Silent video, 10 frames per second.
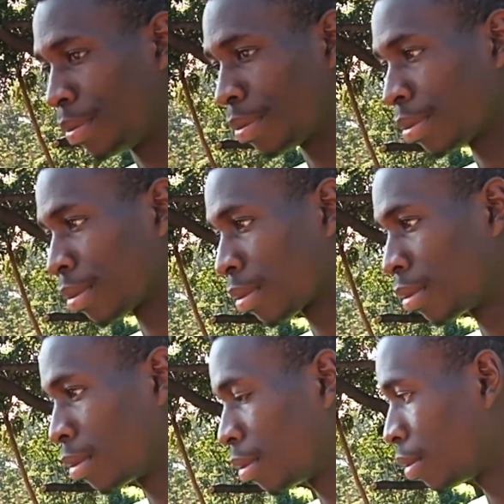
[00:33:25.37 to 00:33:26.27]
you've
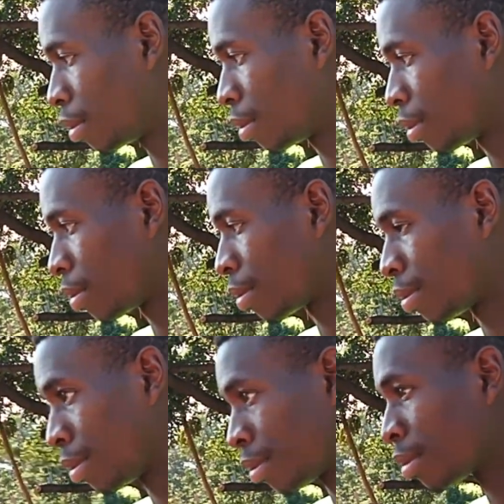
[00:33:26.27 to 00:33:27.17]
plowed the shamba,
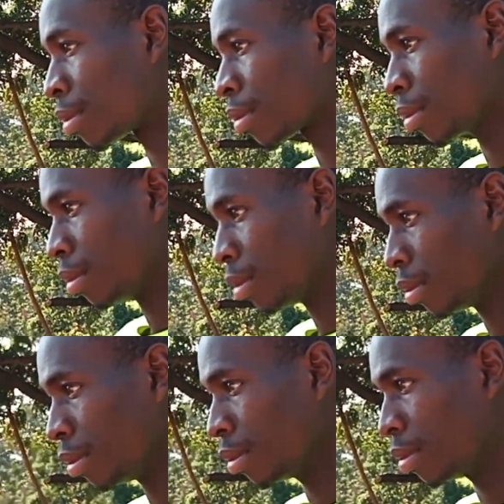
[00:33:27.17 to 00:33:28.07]
you have
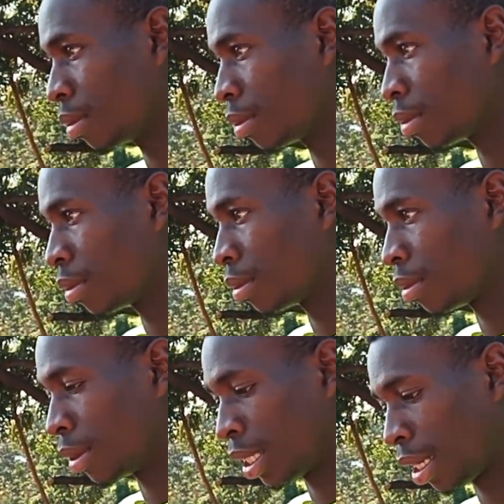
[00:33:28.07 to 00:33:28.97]
bought some seeds.
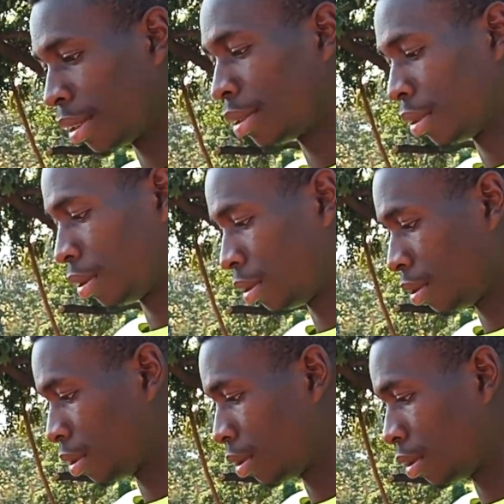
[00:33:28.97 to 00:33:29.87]
That's a
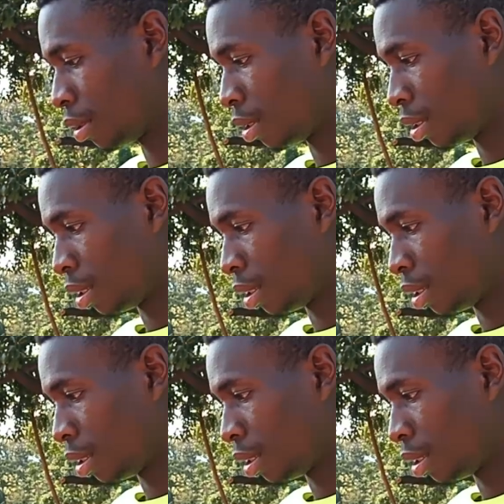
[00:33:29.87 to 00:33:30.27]
good progress.